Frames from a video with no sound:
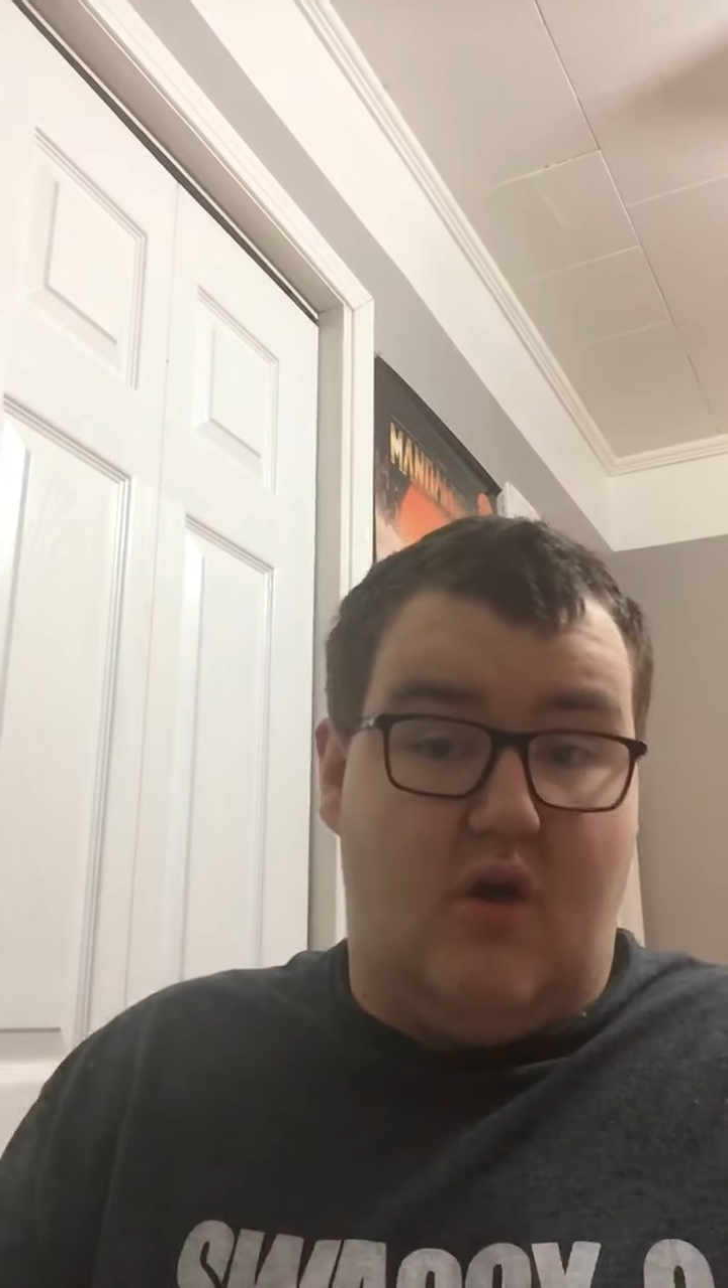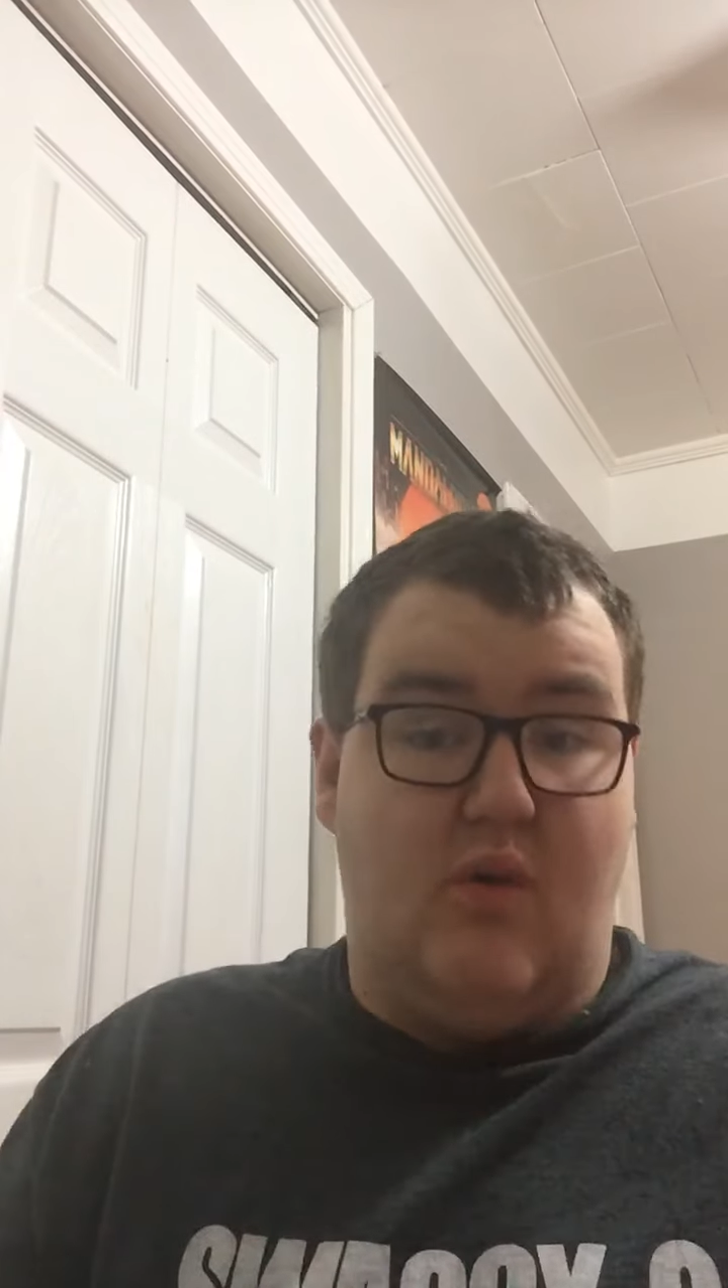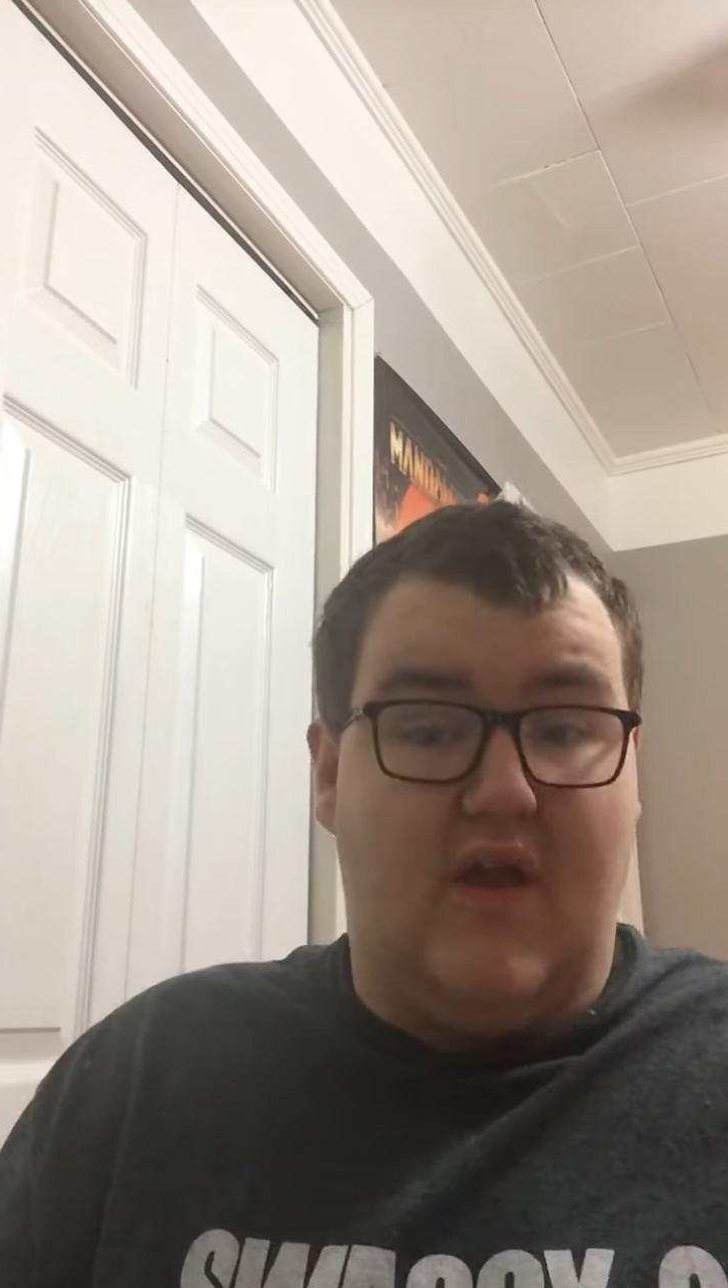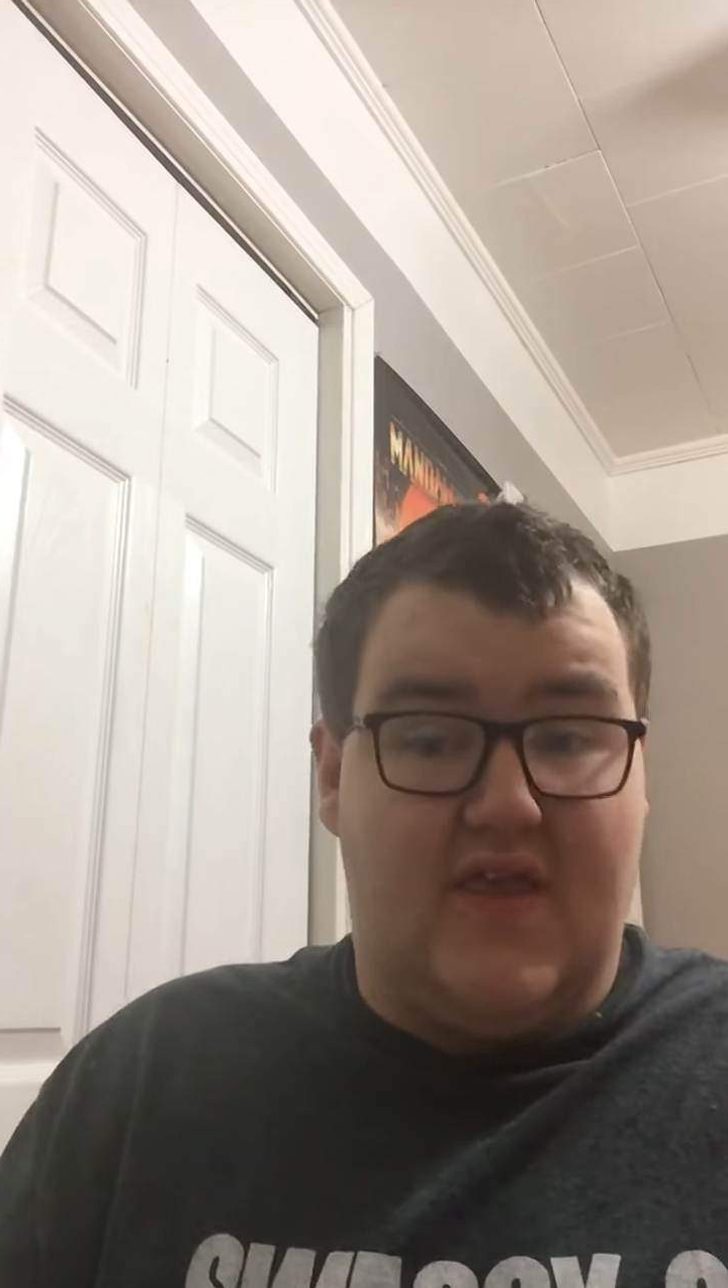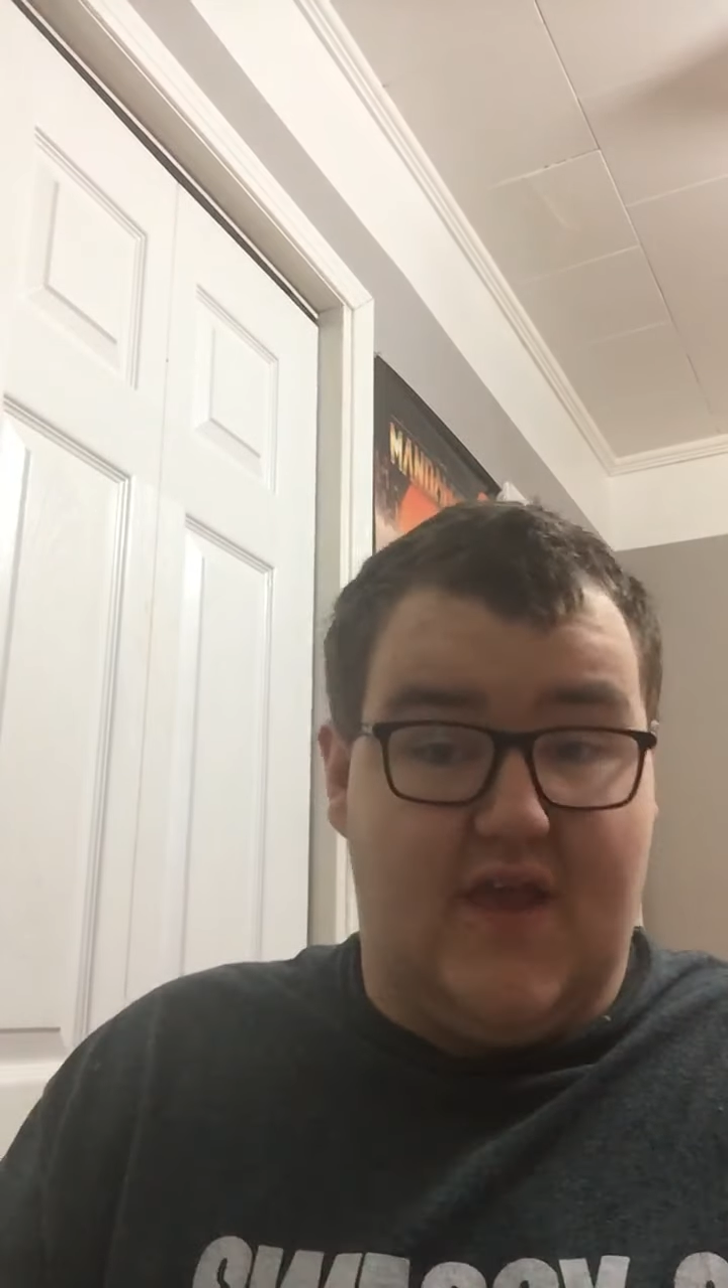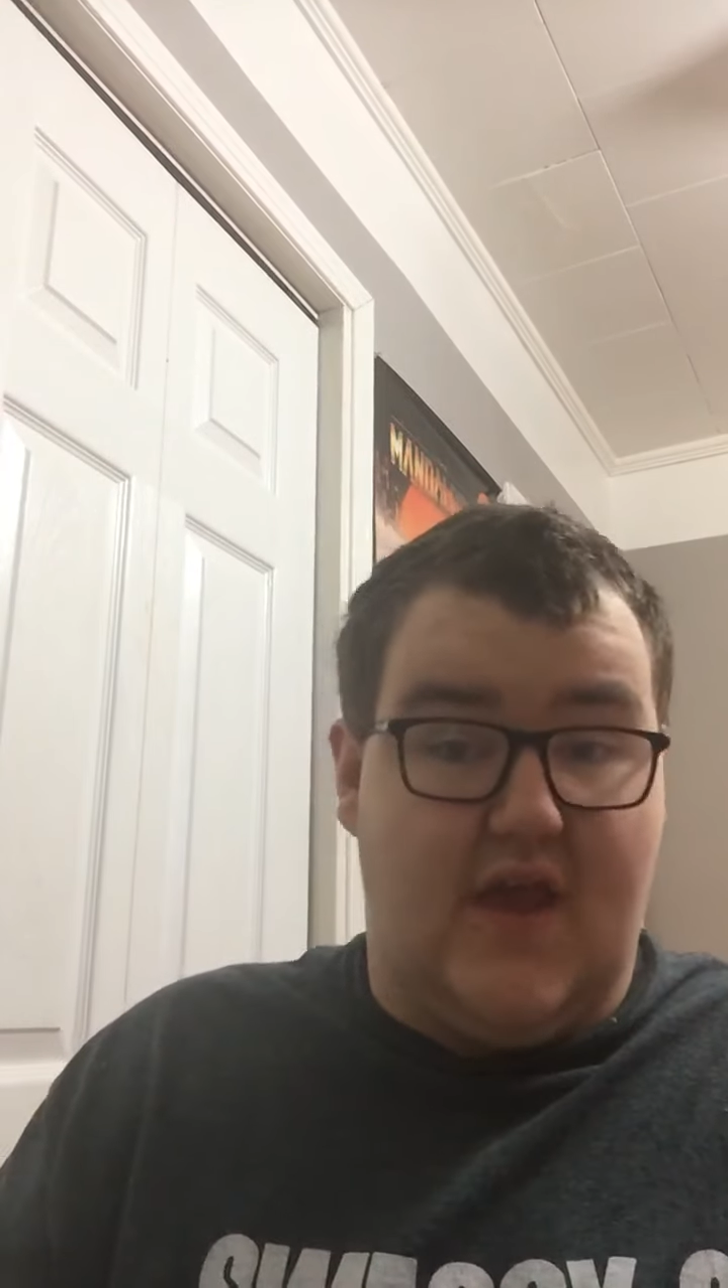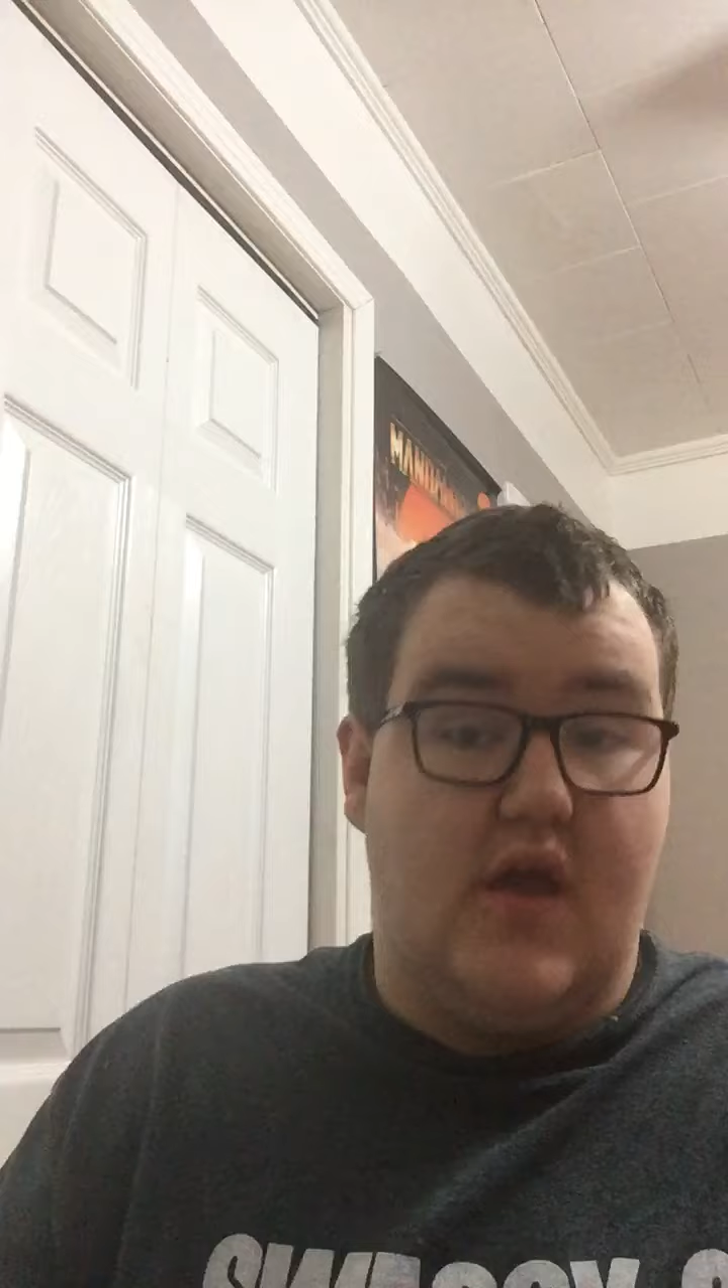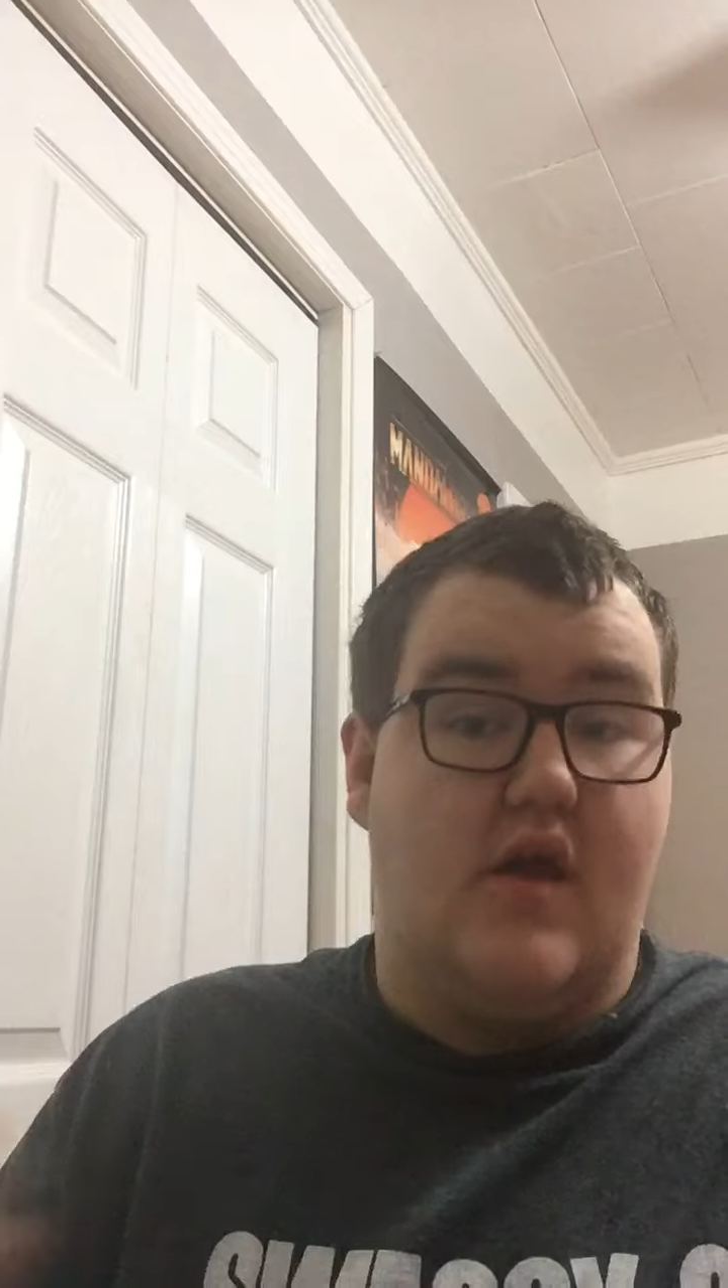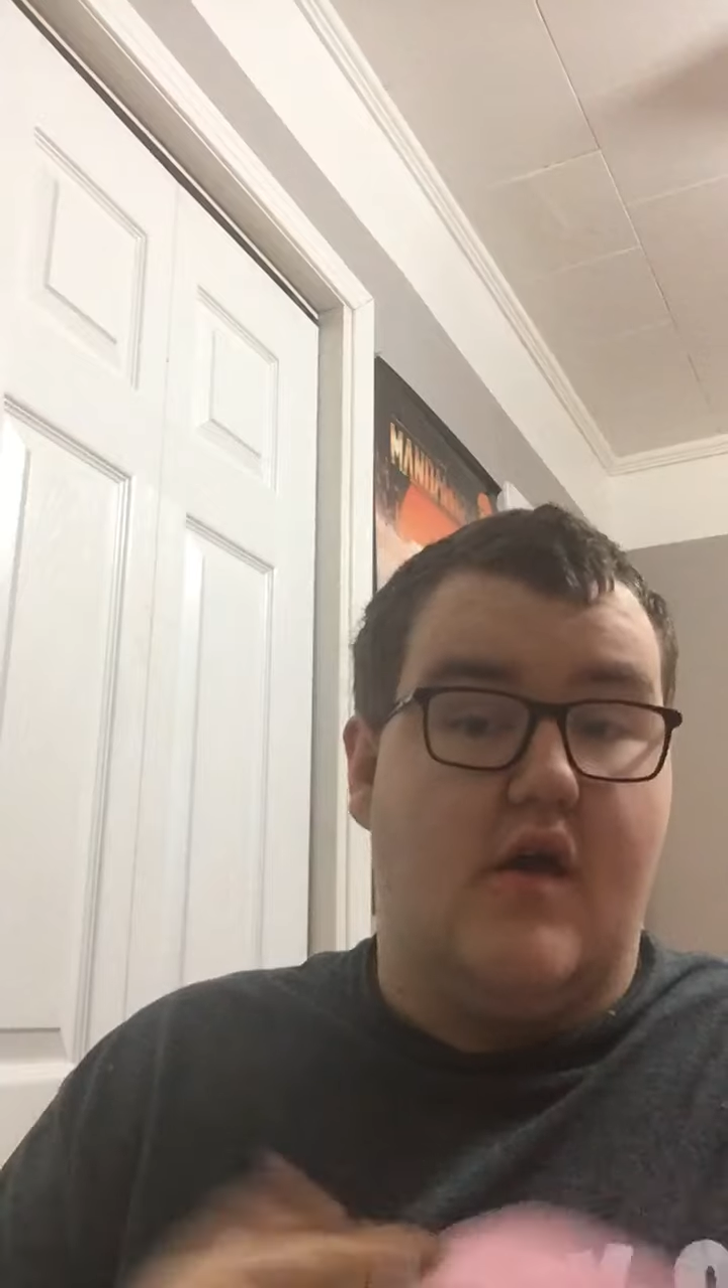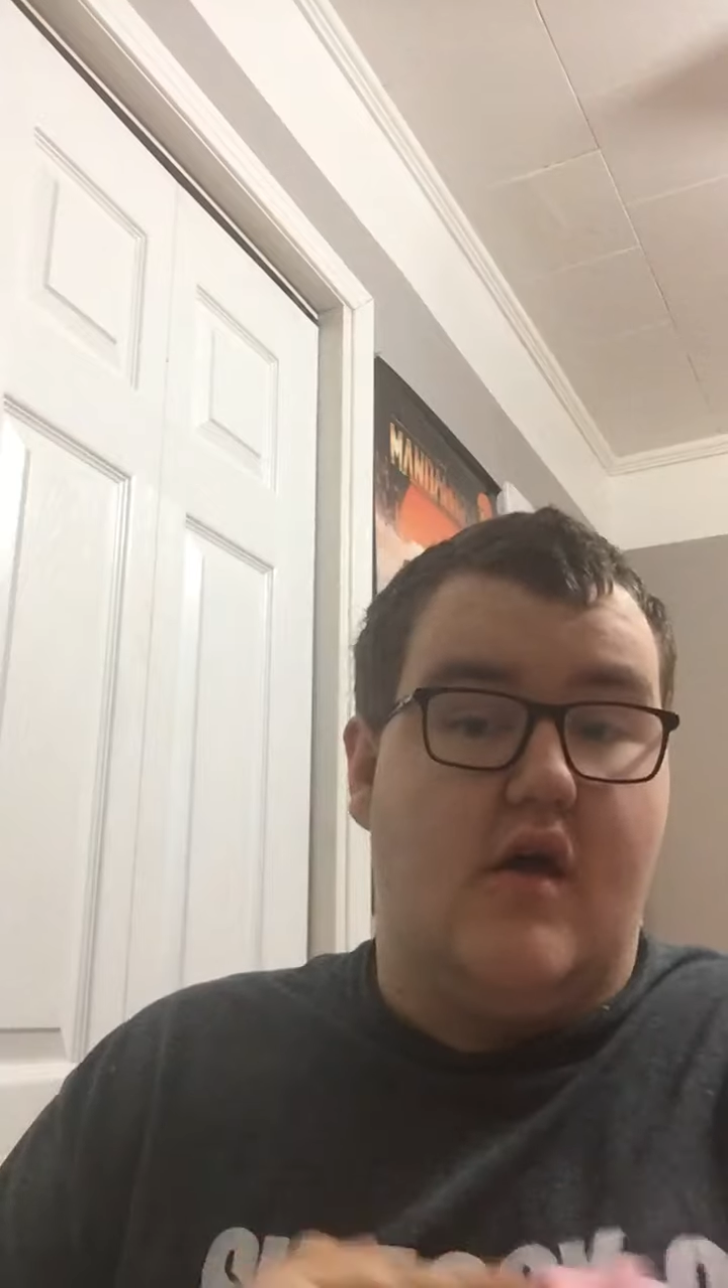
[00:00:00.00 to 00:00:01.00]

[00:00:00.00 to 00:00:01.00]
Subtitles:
arrested